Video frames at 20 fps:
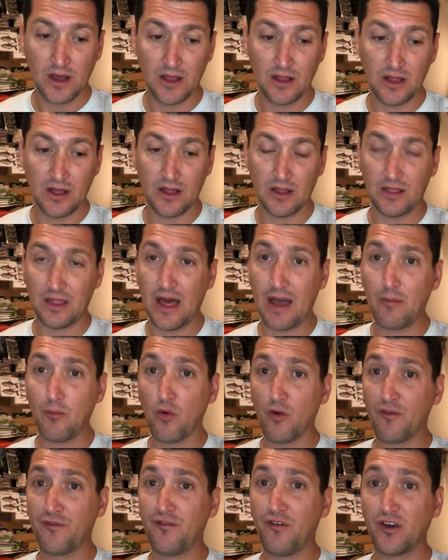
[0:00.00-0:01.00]
a
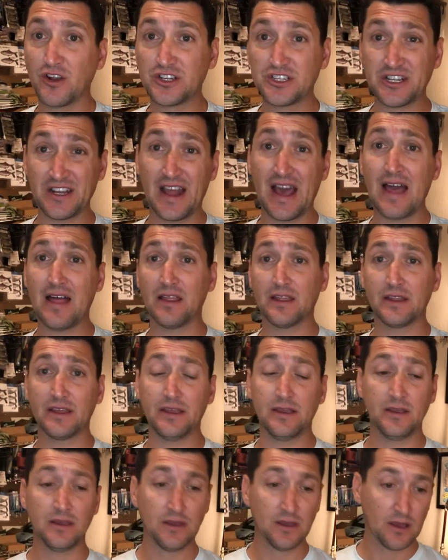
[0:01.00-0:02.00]
lot more
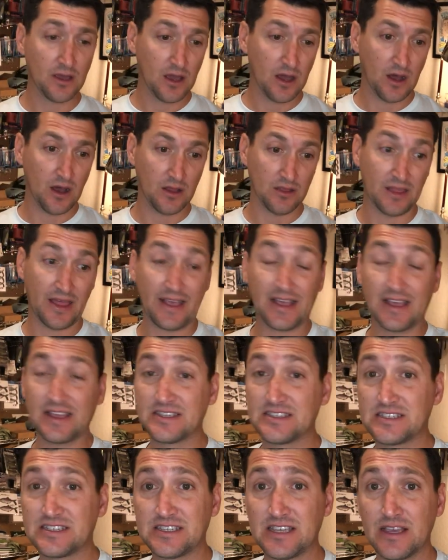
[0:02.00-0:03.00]
functionality, like
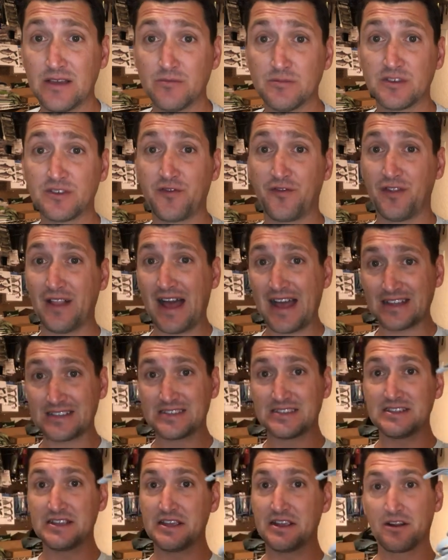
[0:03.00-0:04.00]
a Sims
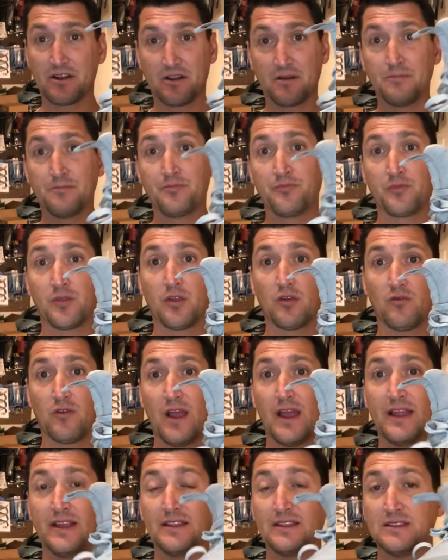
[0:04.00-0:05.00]
flat sneaker,
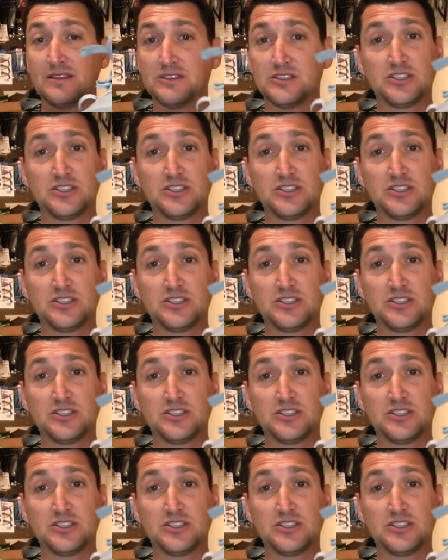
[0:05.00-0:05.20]
right?